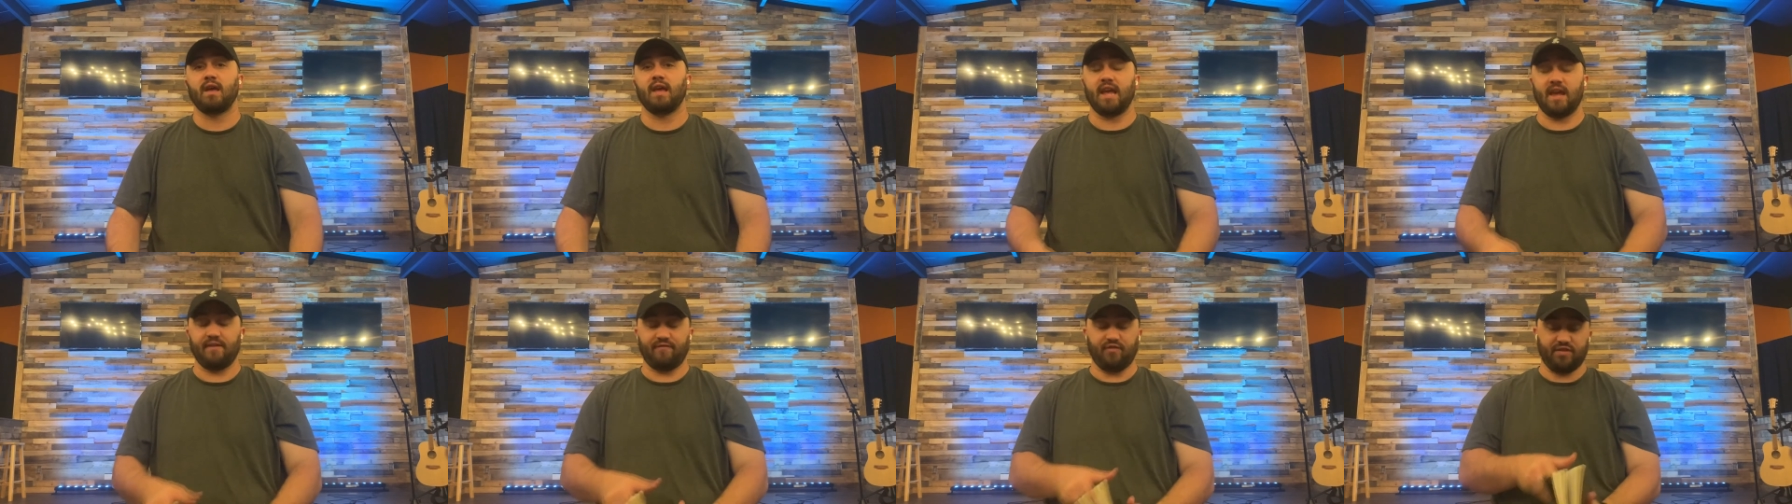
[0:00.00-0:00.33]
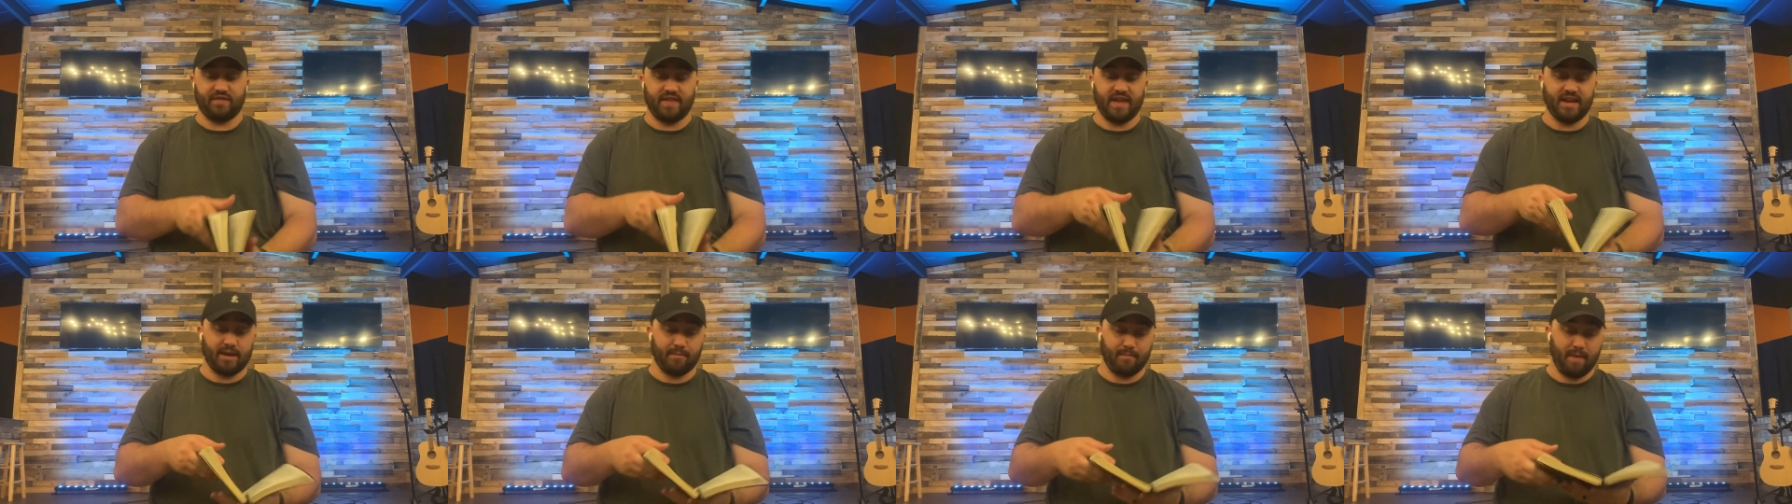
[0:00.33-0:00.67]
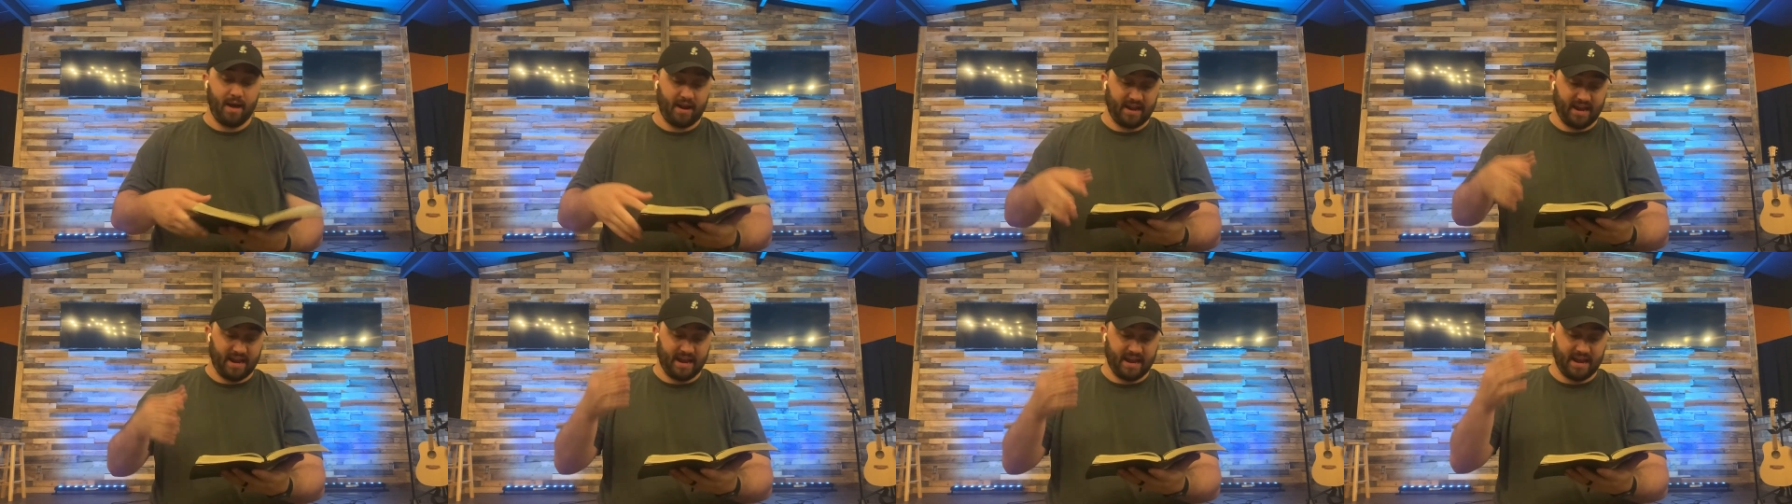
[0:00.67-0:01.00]
If you think
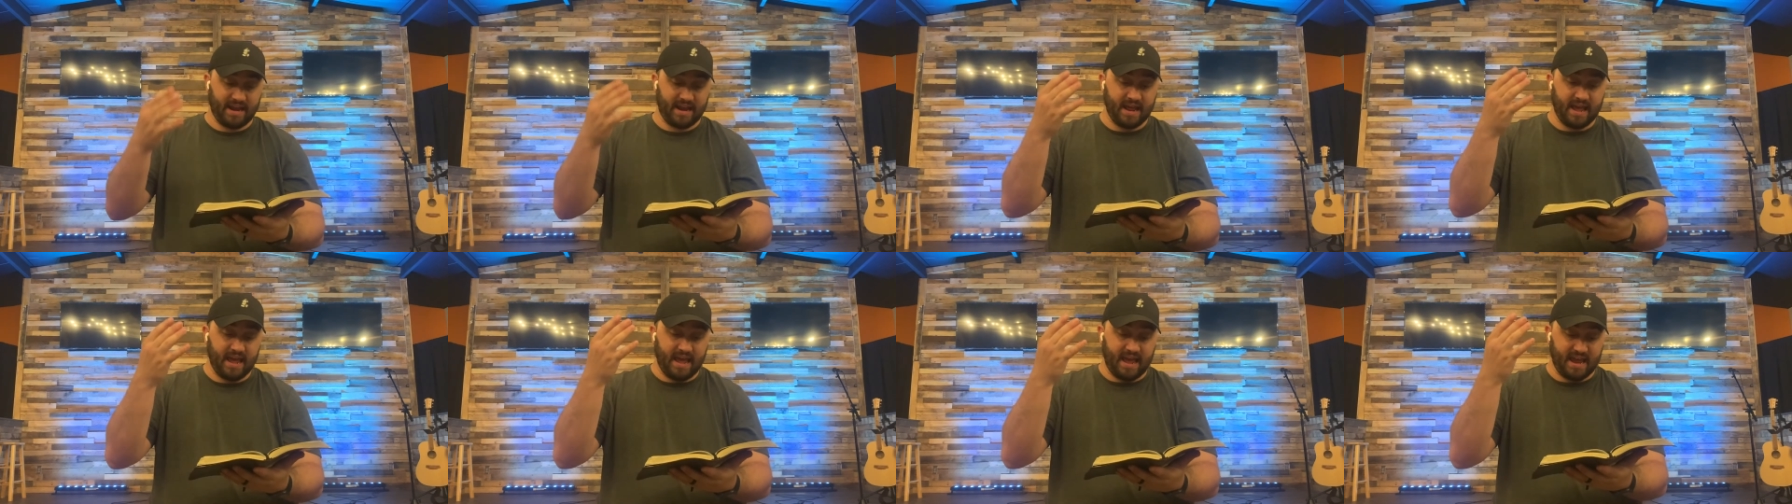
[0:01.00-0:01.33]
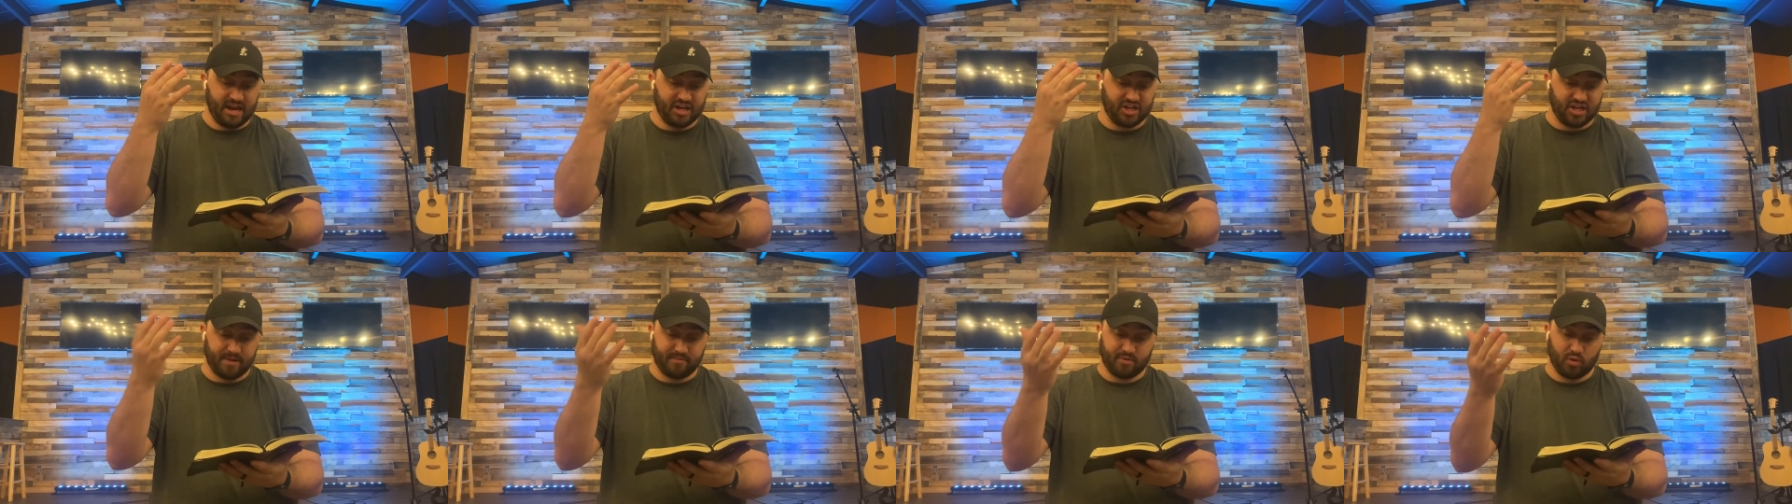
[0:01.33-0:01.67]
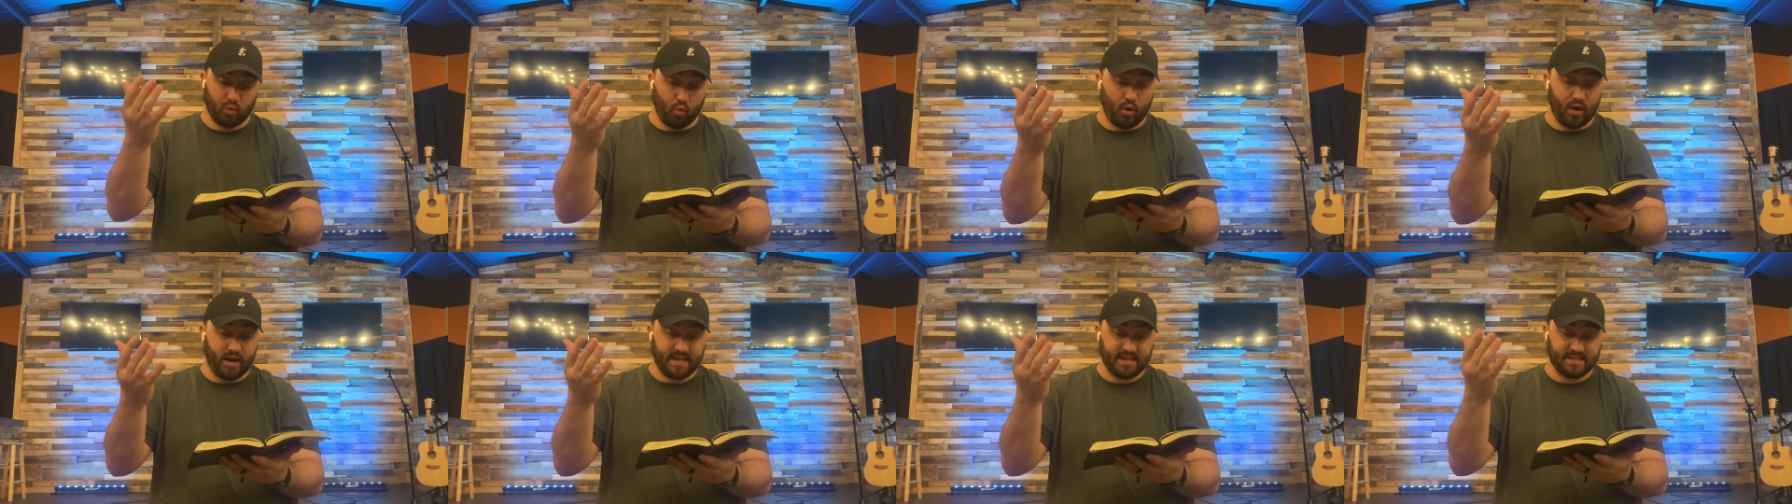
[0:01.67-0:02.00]
about it, in, in chapter
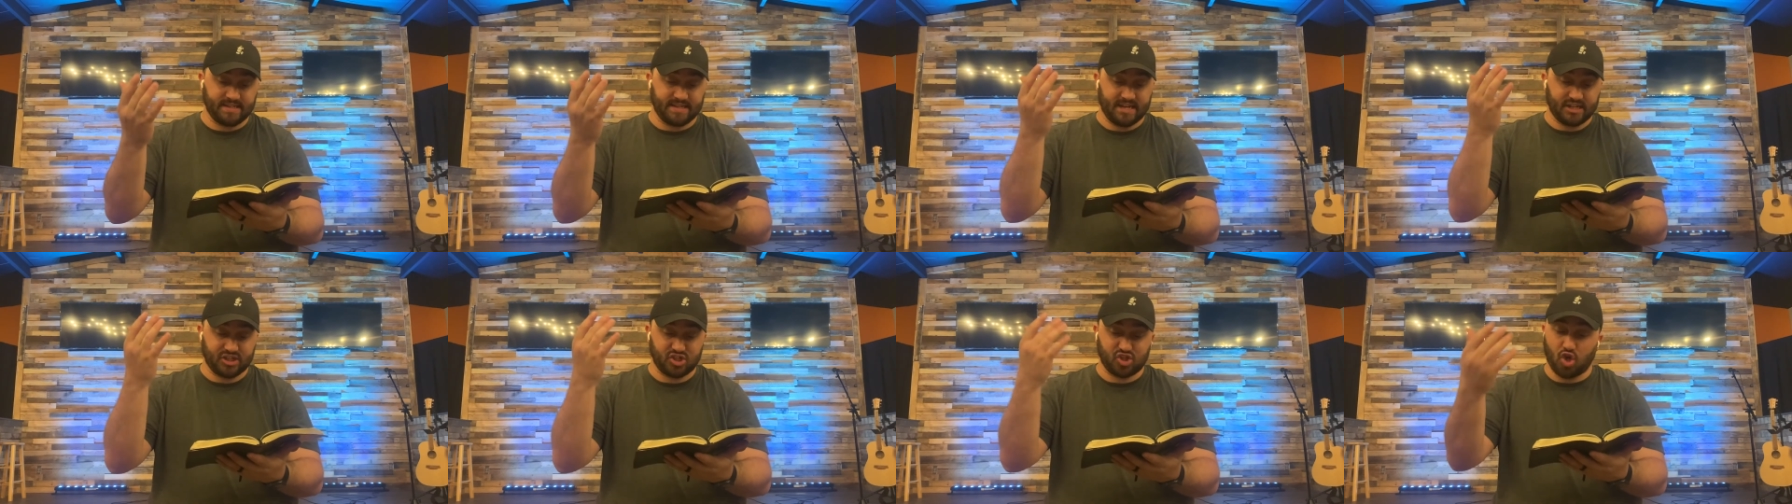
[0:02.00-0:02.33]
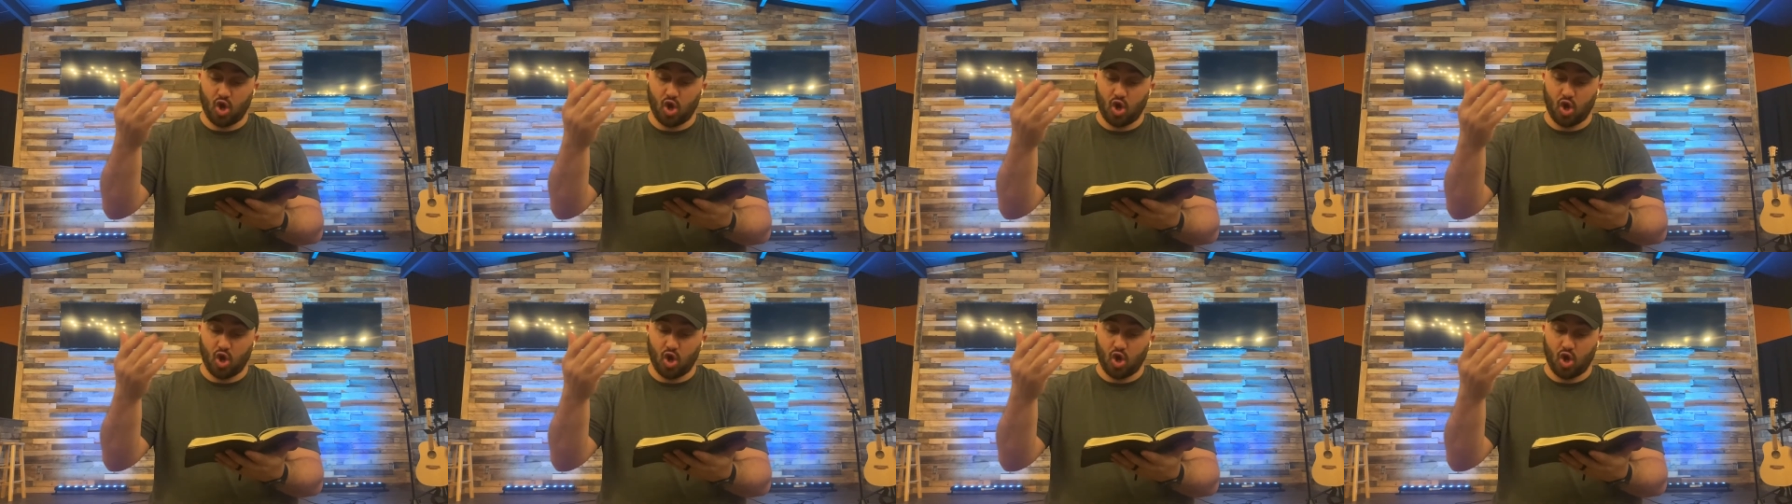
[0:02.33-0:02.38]
1, He says,